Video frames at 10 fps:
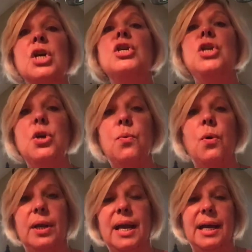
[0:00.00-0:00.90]
you
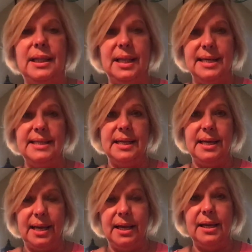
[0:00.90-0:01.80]
want adolescent
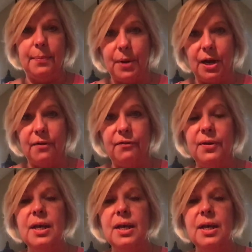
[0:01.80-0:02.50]
and above.